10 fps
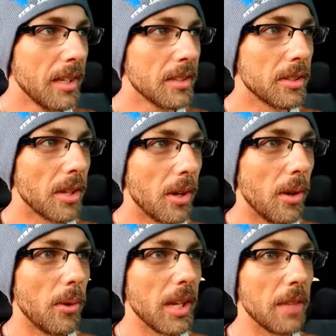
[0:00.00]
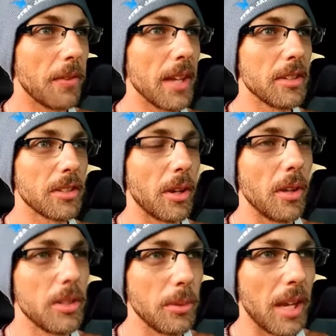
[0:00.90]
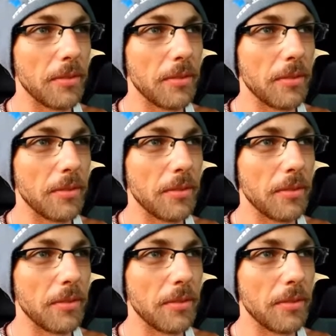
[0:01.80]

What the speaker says: So if I just called you out,